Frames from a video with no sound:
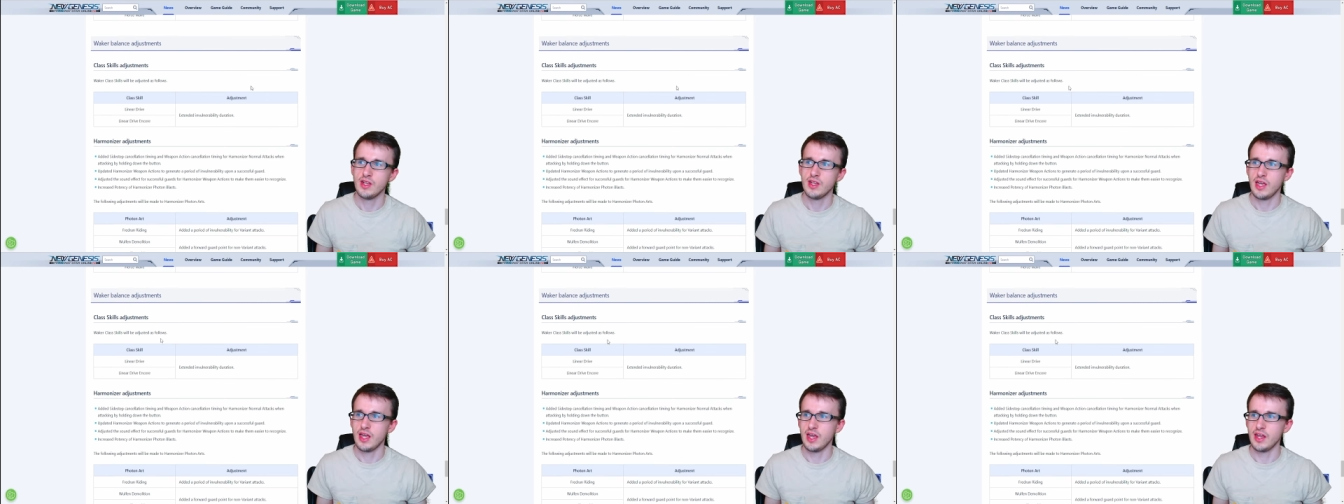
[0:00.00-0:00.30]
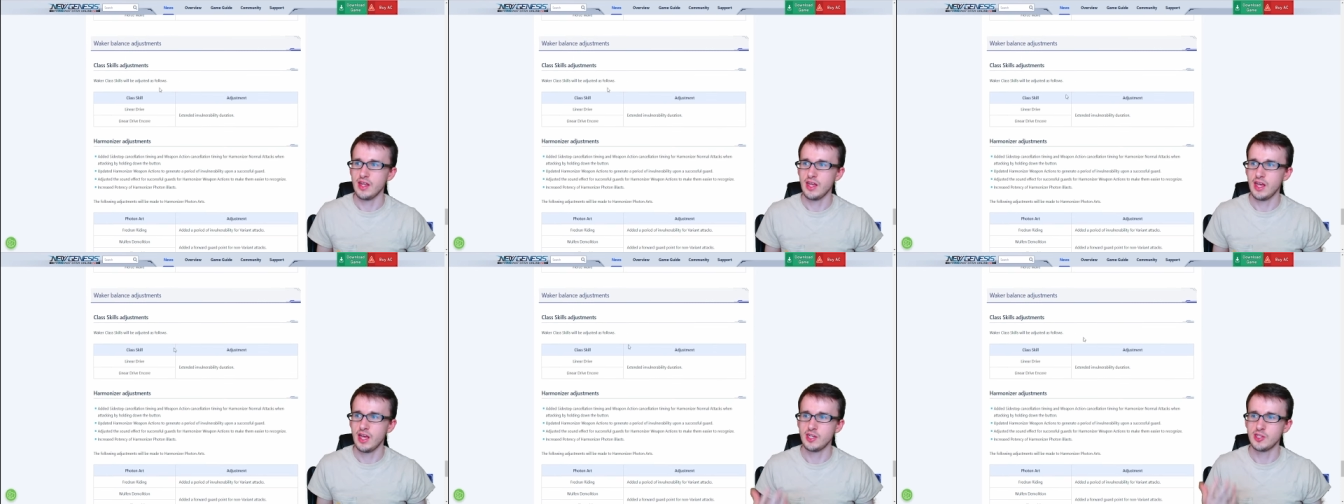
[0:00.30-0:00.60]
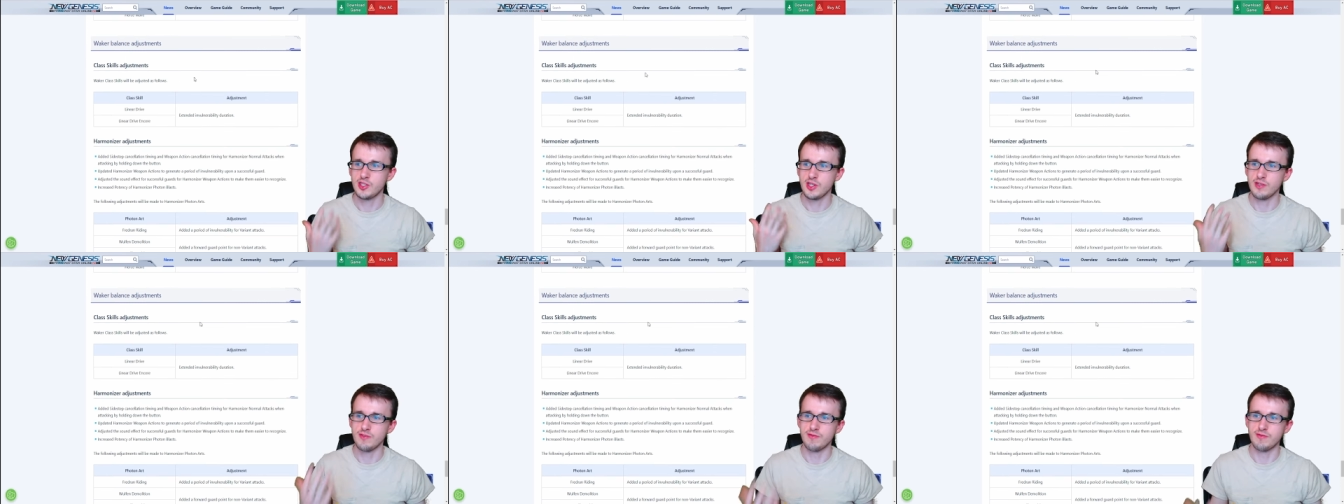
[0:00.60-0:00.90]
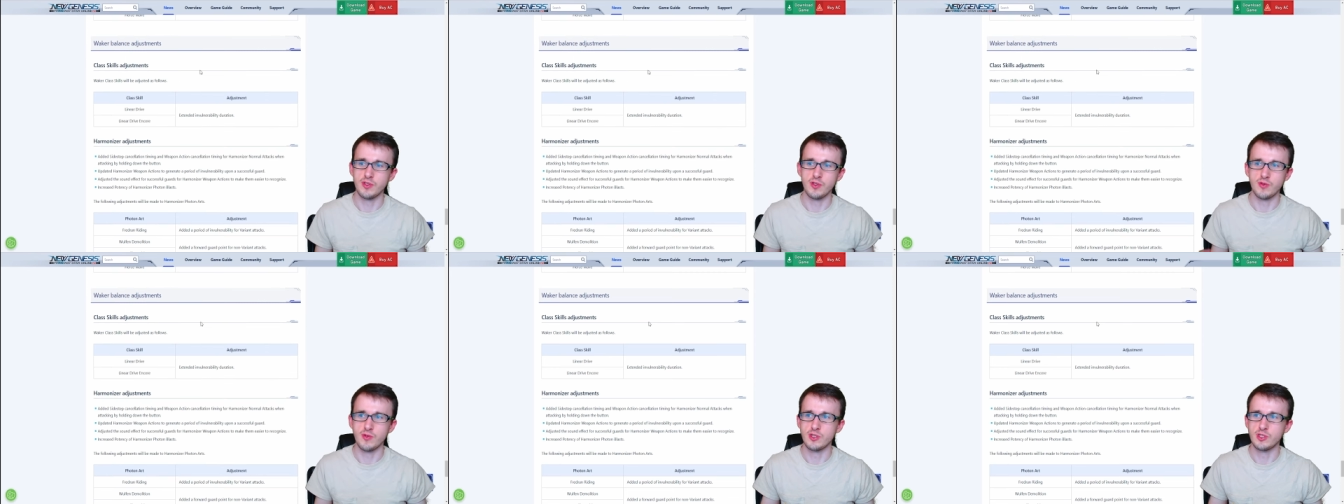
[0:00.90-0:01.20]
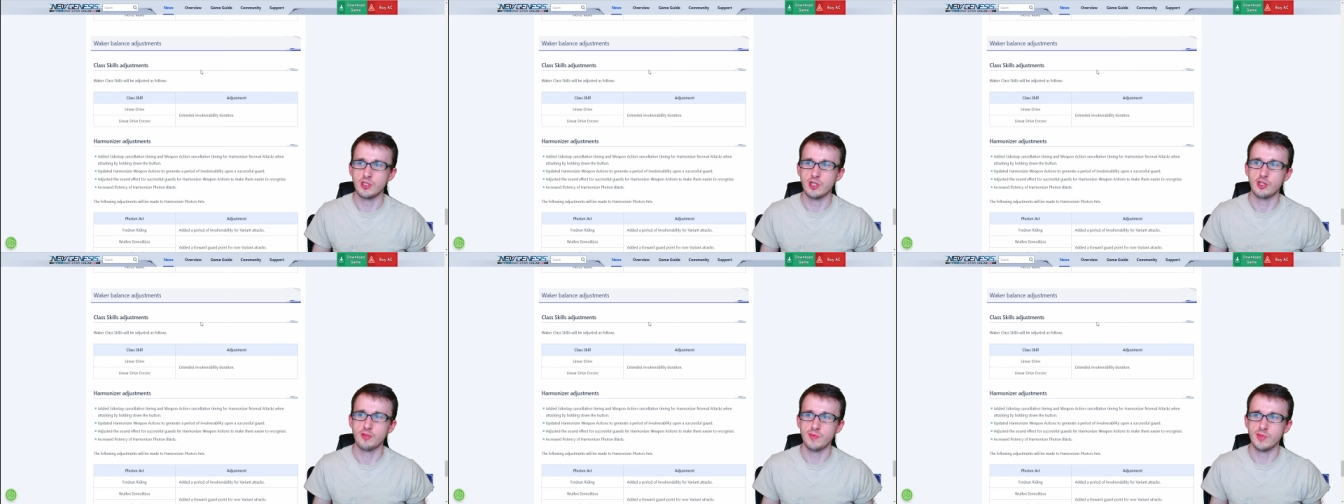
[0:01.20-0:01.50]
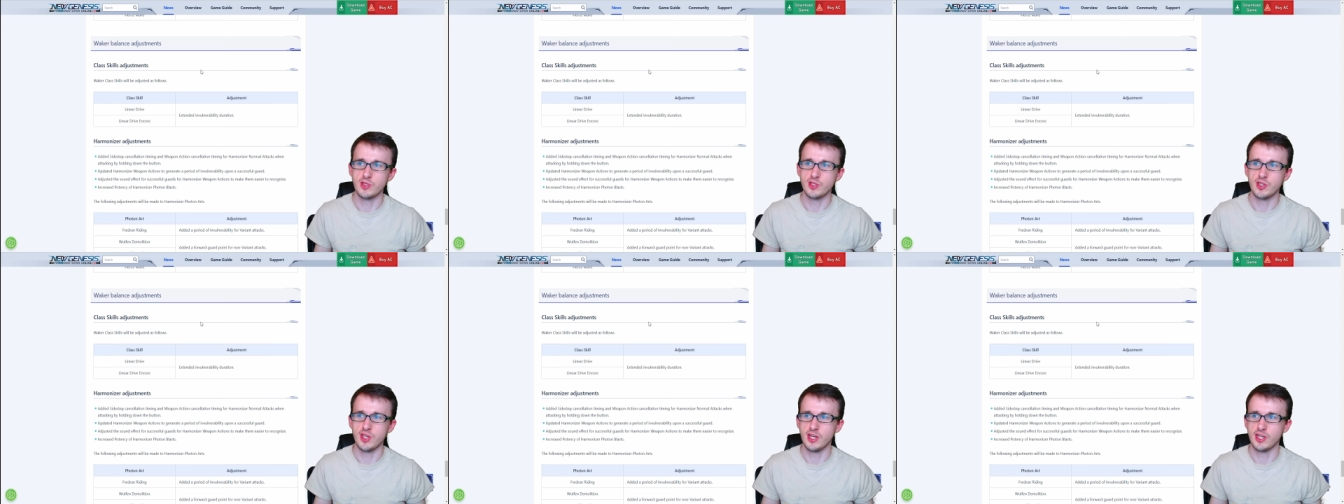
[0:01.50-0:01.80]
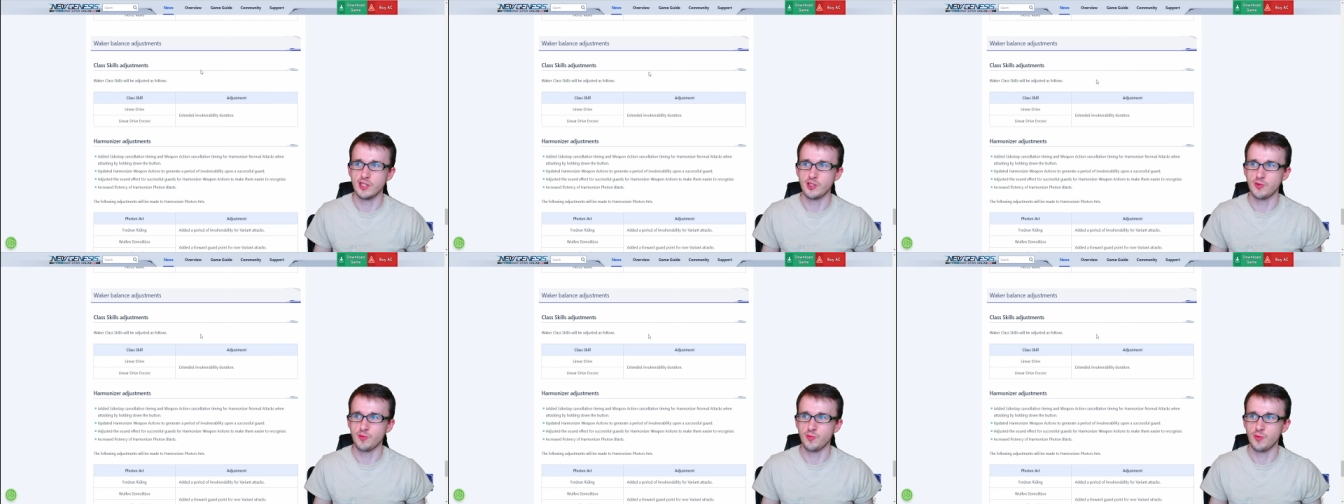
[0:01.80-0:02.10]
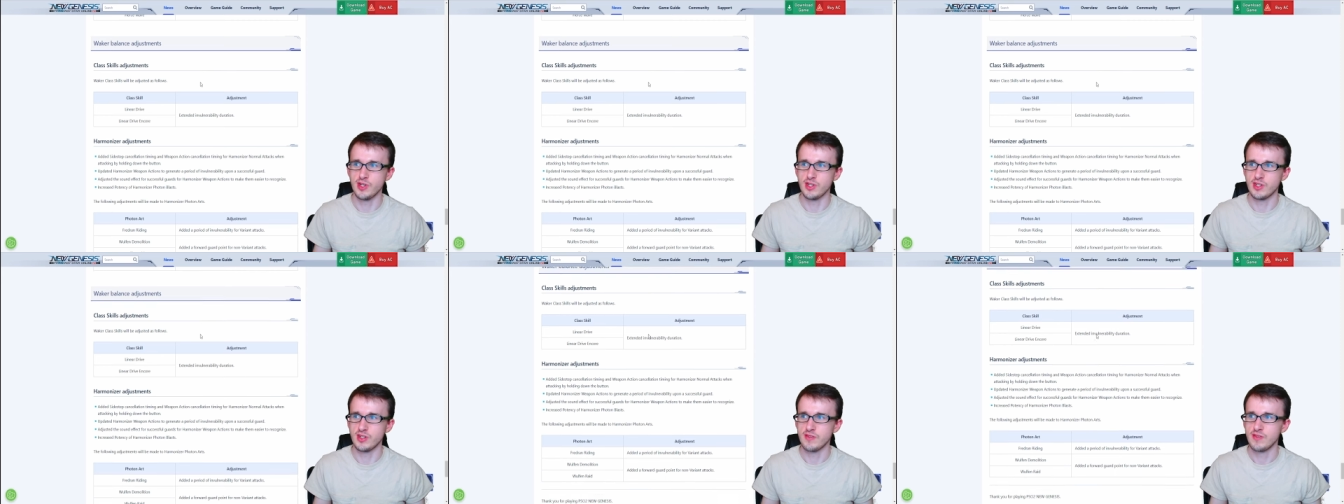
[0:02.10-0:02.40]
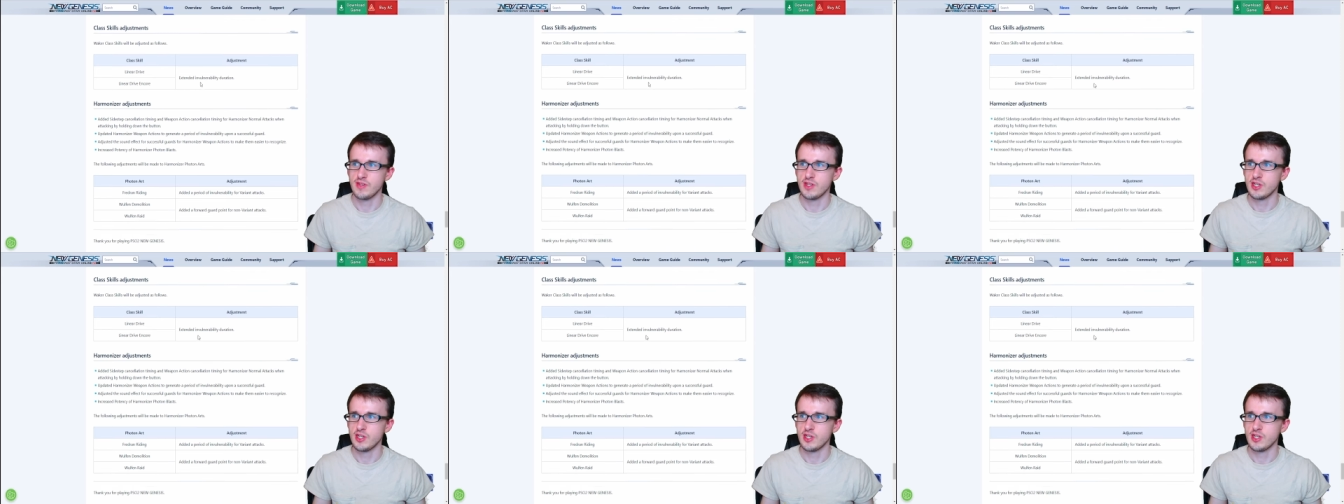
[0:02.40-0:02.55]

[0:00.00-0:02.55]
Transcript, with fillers: and it has a few adjustments as well.